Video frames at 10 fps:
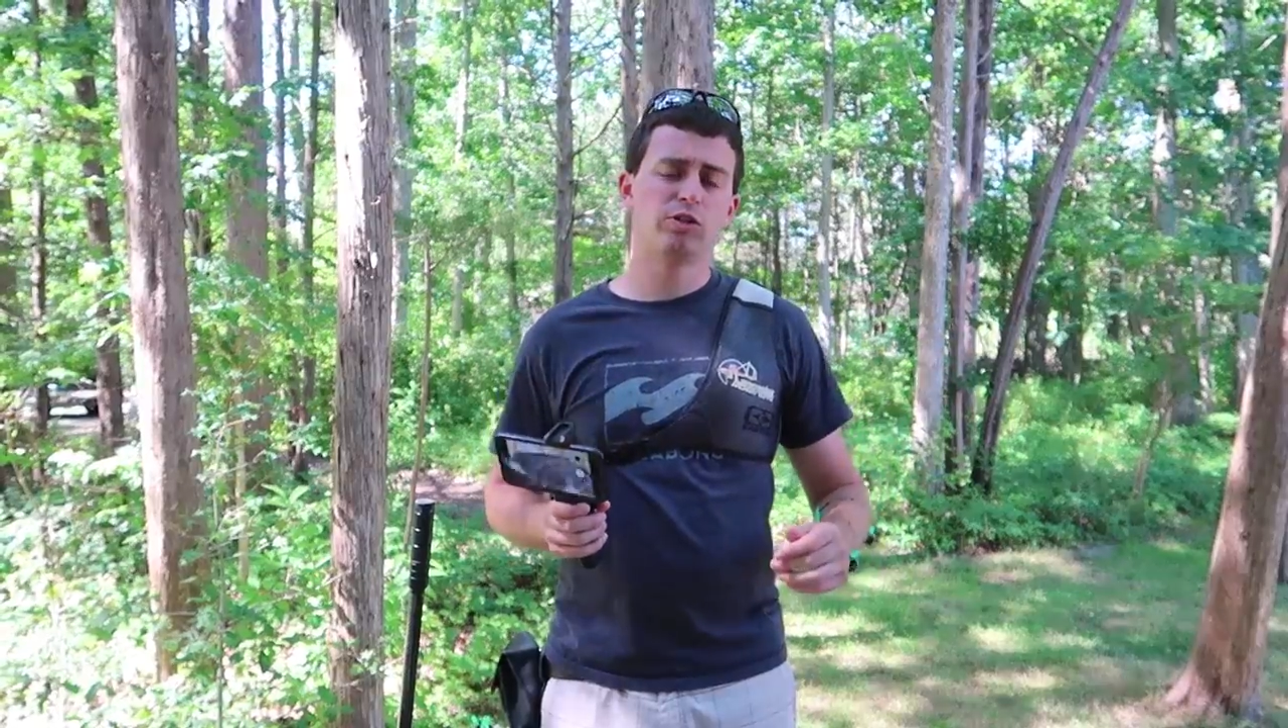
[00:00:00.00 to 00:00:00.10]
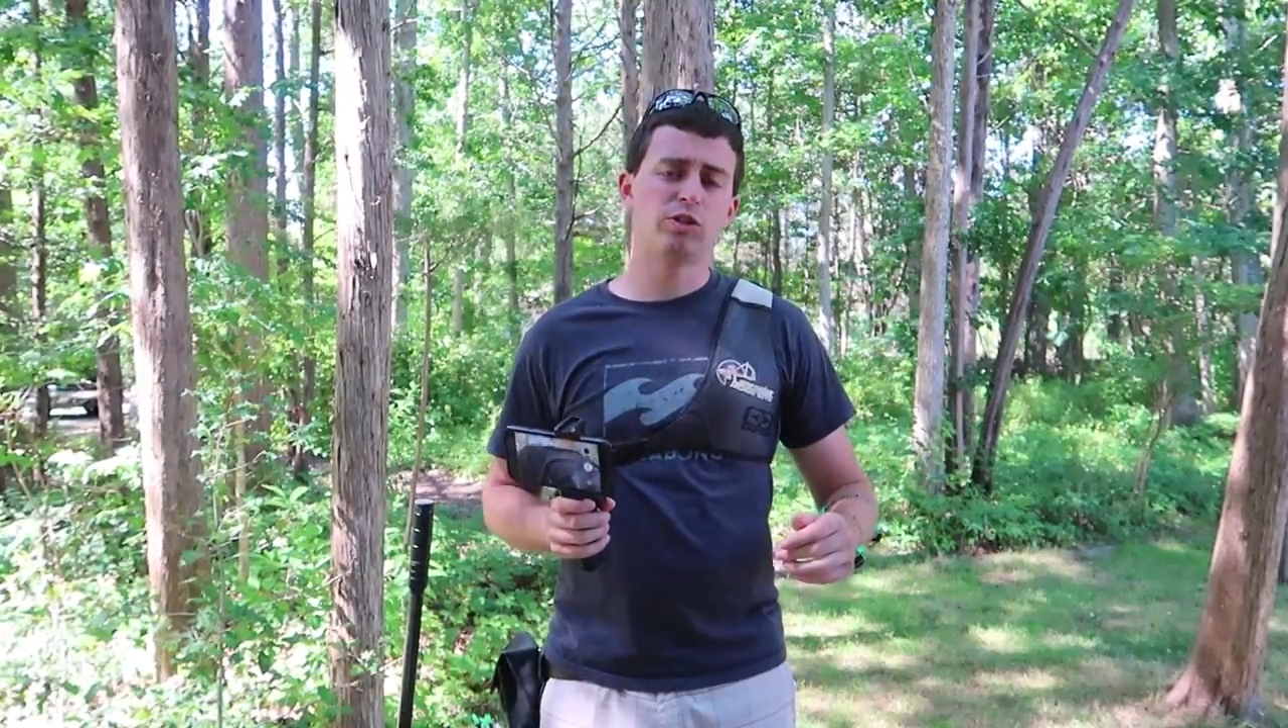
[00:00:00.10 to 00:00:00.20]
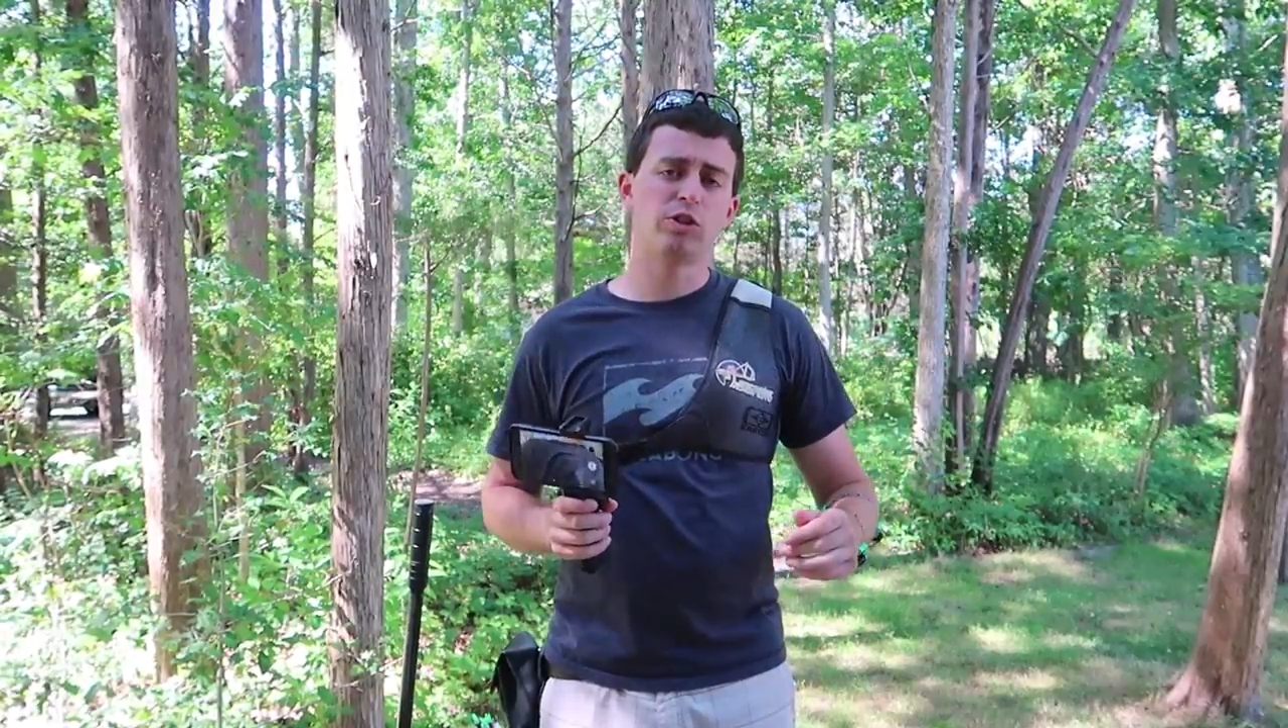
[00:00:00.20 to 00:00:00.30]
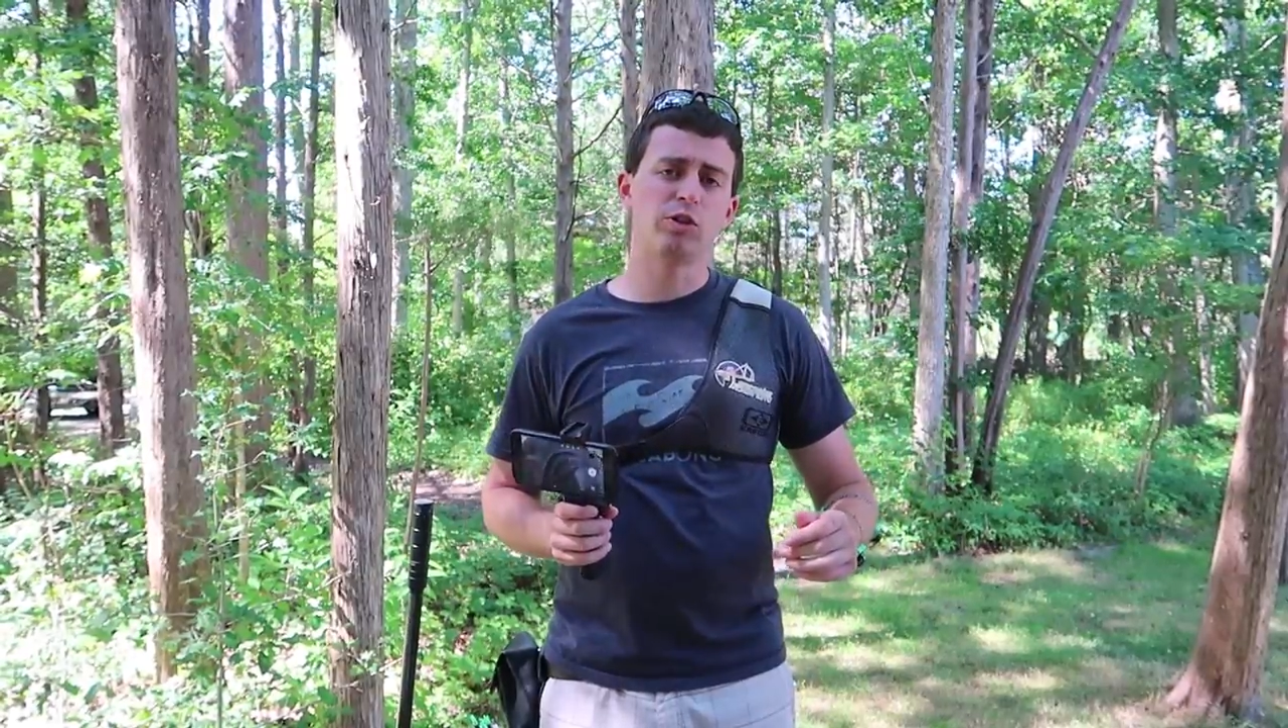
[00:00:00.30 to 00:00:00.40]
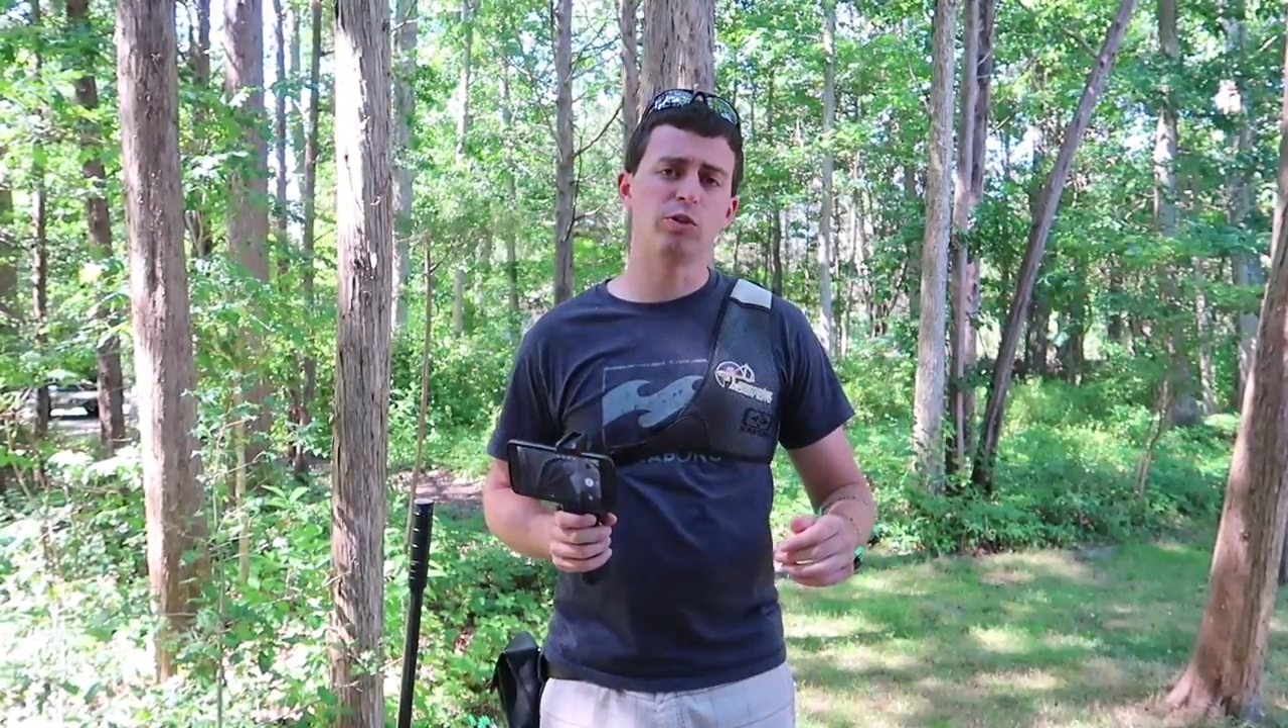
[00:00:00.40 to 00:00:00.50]

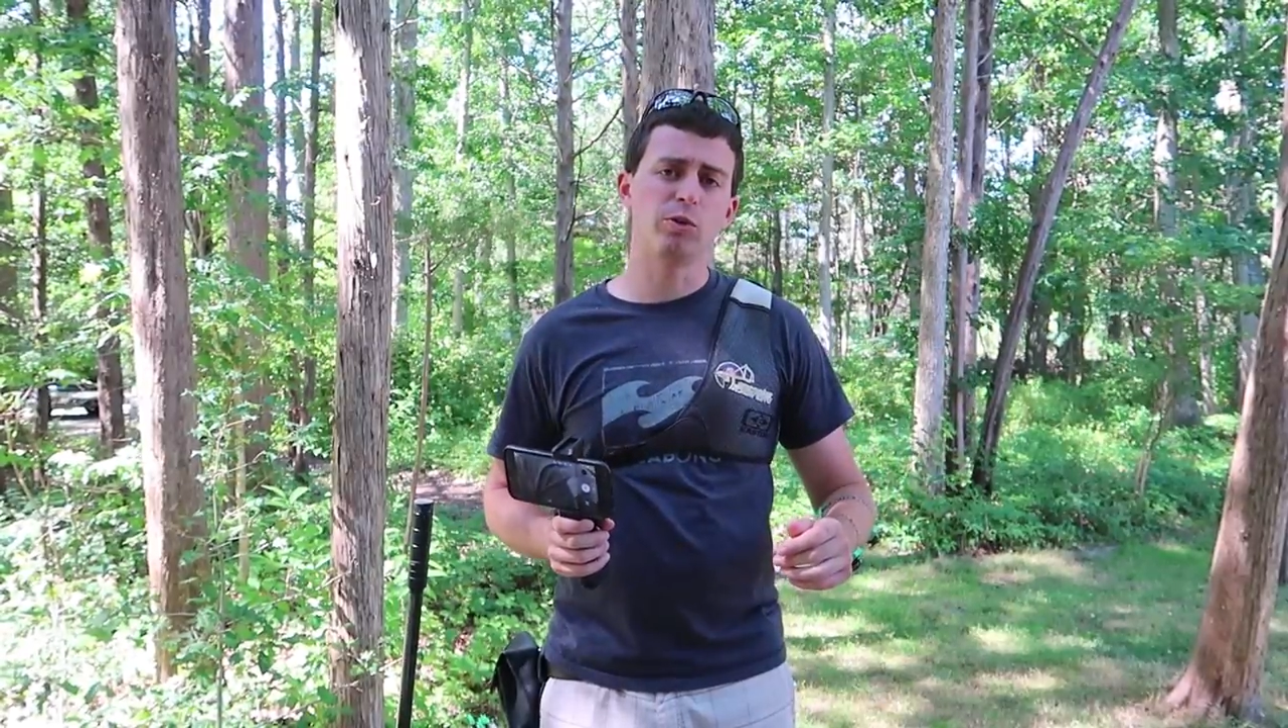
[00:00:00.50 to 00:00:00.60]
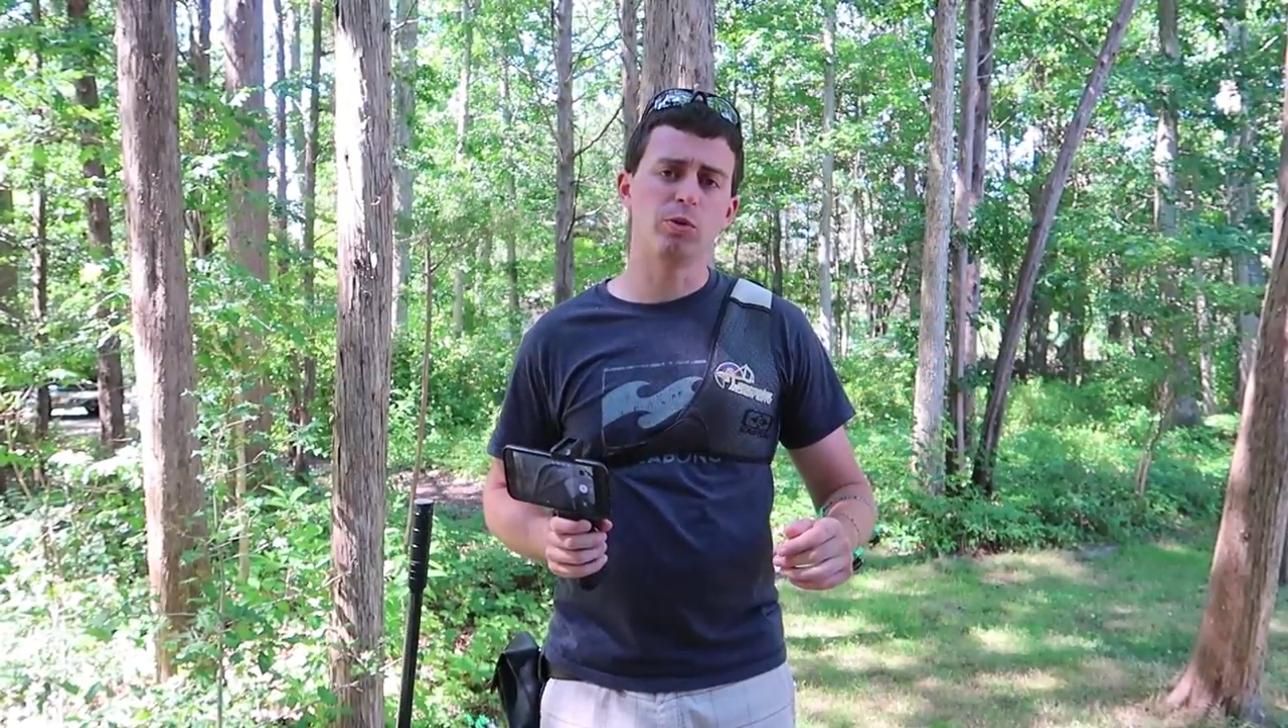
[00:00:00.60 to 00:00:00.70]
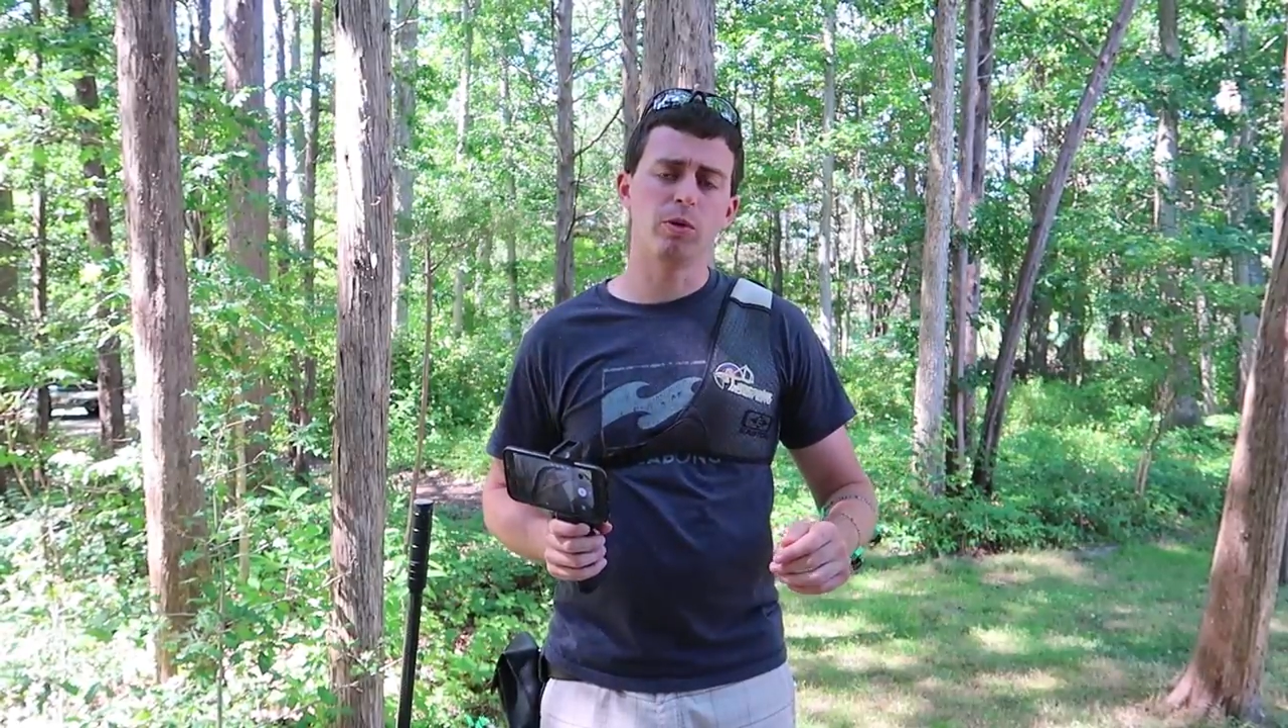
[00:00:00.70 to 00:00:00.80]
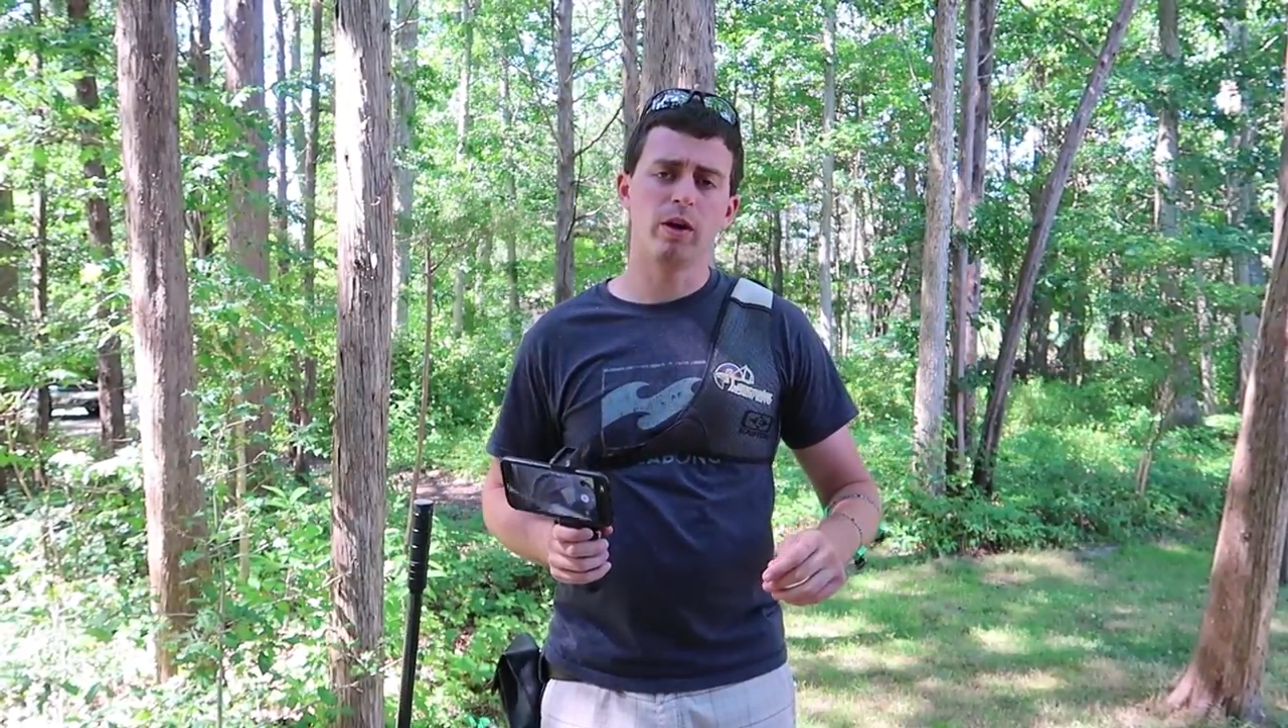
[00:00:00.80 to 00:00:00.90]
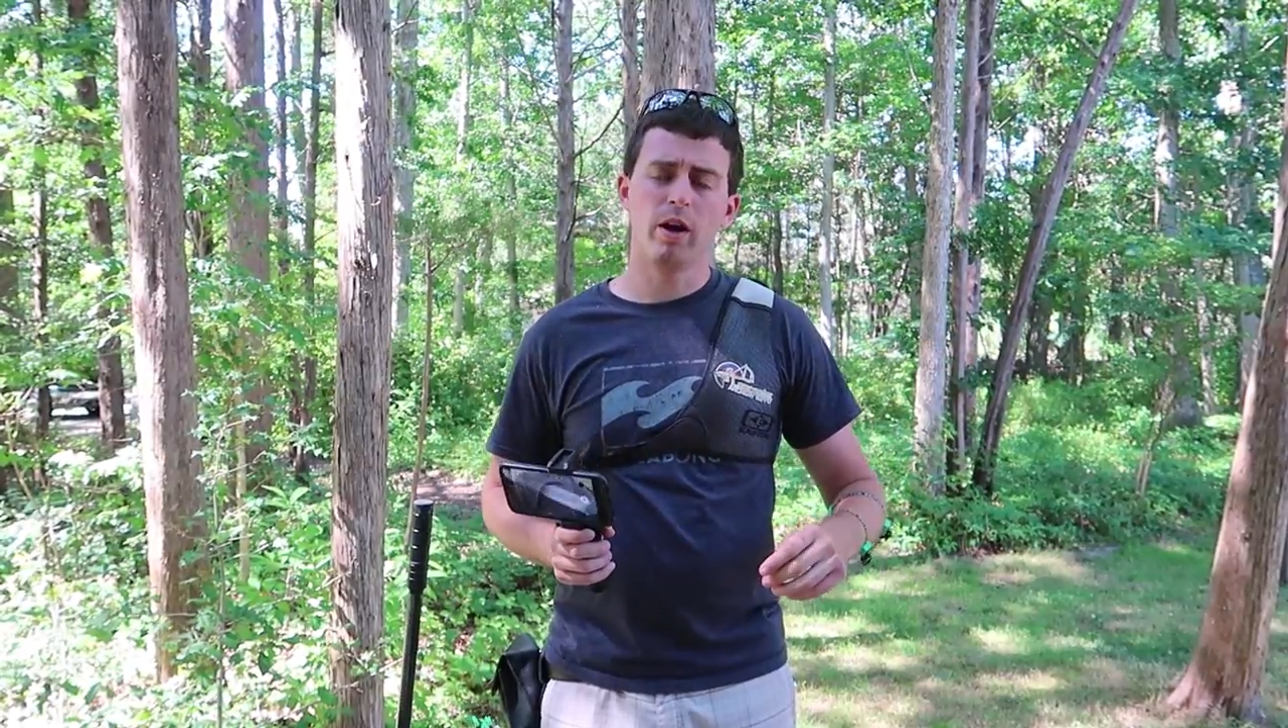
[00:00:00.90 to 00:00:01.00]

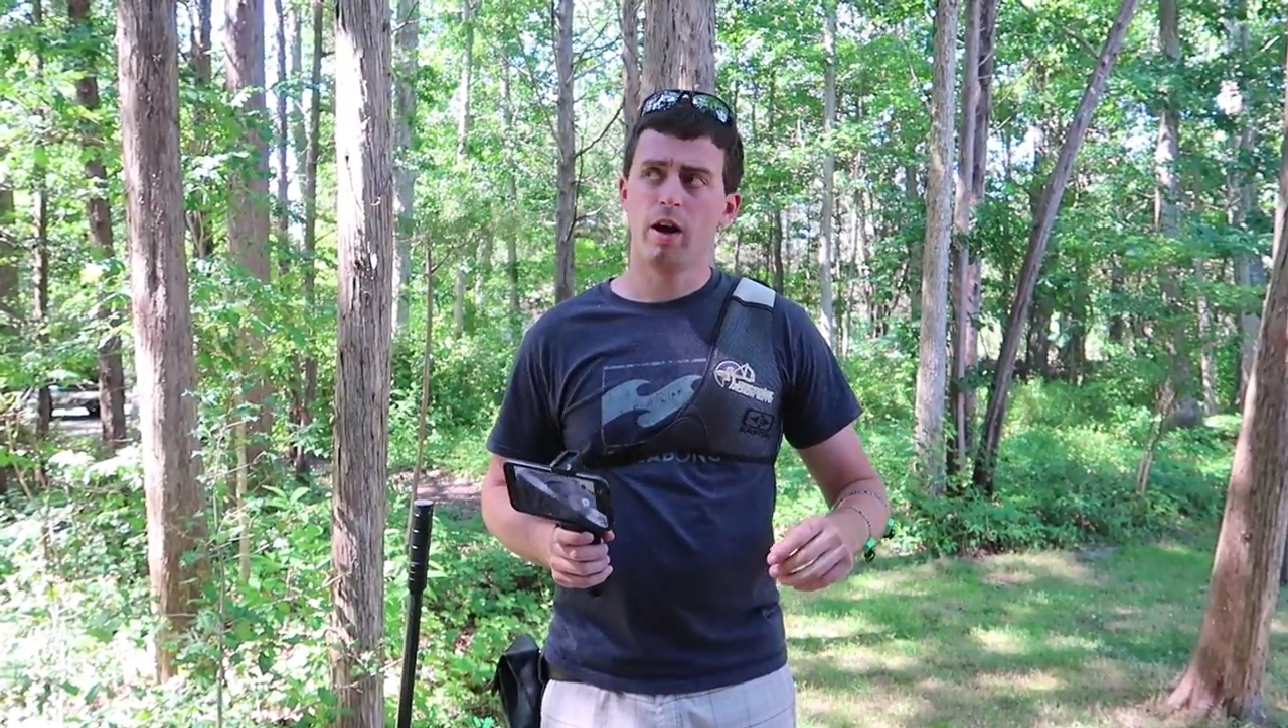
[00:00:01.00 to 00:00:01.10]
to